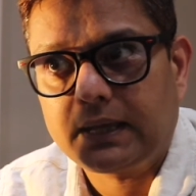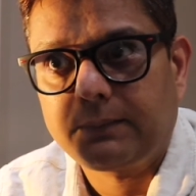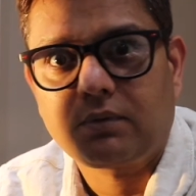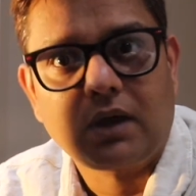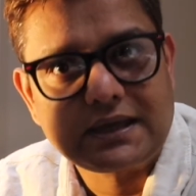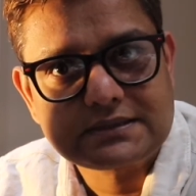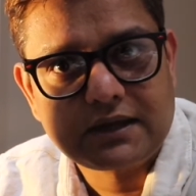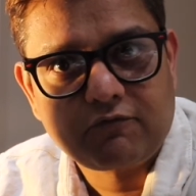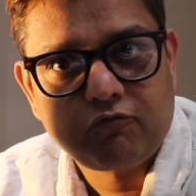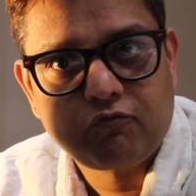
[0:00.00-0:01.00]
priced
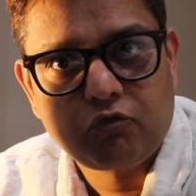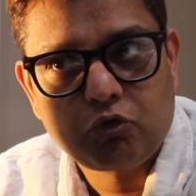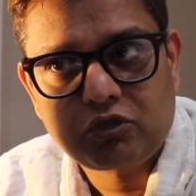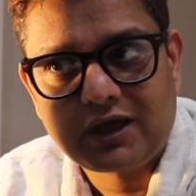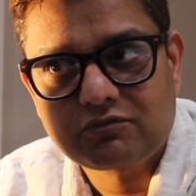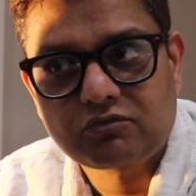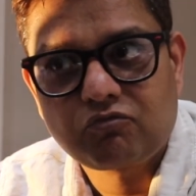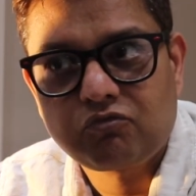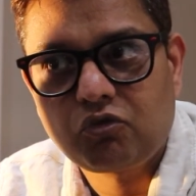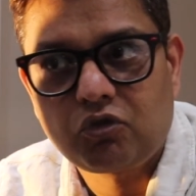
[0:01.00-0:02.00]
at
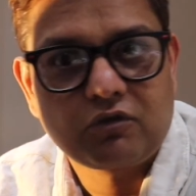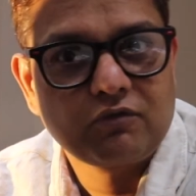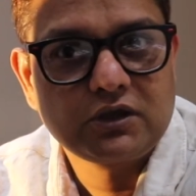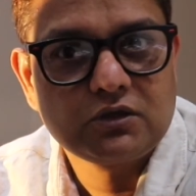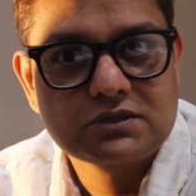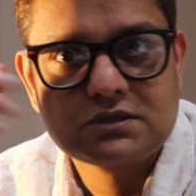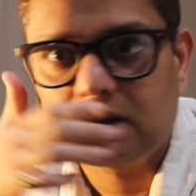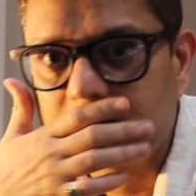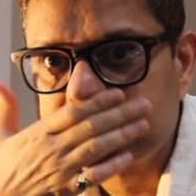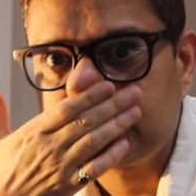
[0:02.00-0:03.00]
4,400 US
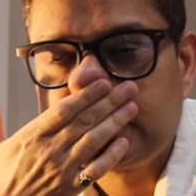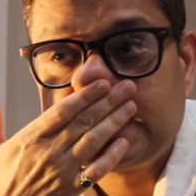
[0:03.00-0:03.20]
dollars,